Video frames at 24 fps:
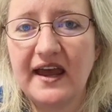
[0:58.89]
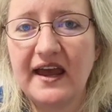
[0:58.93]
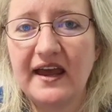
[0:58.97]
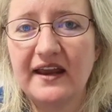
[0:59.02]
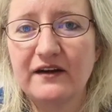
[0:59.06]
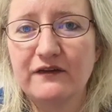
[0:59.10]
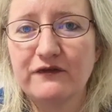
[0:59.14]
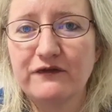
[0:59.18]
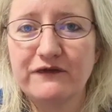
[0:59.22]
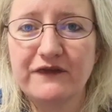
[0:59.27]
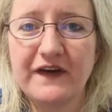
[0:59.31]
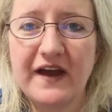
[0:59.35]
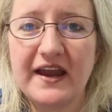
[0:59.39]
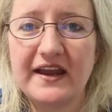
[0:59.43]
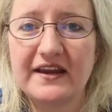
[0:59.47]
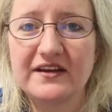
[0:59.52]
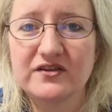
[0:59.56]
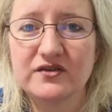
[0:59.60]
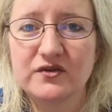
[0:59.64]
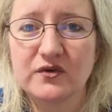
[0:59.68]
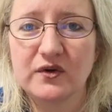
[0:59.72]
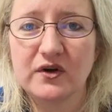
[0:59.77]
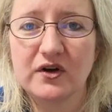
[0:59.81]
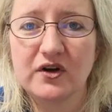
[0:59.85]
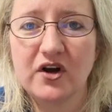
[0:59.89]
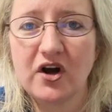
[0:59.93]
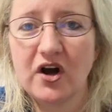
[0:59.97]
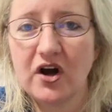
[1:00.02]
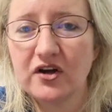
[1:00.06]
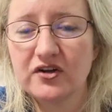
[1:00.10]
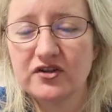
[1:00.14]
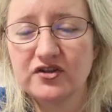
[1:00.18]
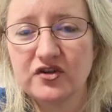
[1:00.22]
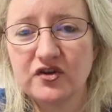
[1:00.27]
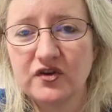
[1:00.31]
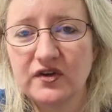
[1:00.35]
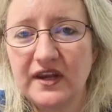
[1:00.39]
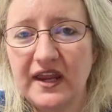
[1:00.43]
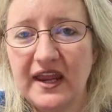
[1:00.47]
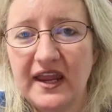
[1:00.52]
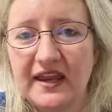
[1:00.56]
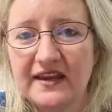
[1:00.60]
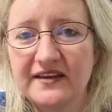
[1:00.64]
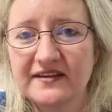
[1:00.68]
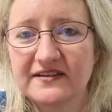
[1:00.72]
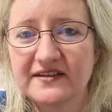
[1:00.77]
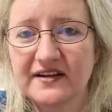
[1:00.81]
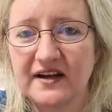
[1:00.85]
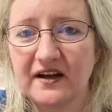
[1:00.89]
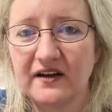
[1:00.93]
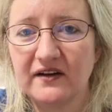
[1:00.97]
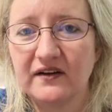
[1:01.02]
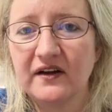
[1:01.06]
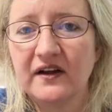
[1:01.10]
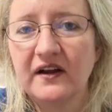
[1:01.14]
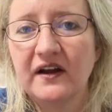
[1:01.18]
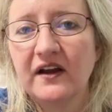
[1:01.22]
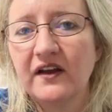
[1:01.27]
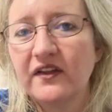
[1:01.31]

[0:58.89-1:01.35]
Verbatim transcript: add a face or a cartoon hairstyle.